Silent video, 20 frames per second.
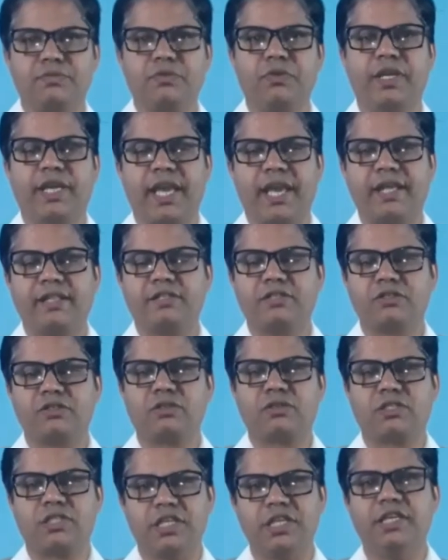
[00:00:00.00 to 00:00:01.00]
we can
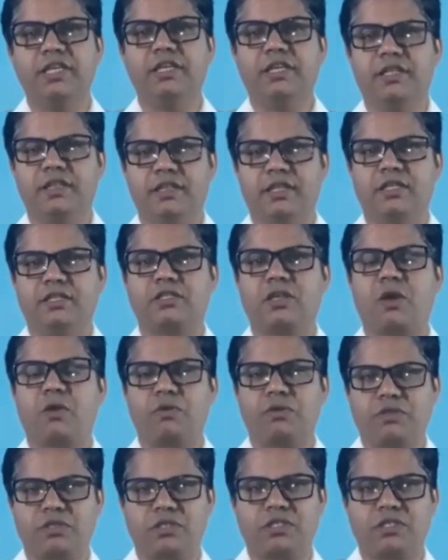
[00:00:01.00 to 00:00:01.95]
see in this our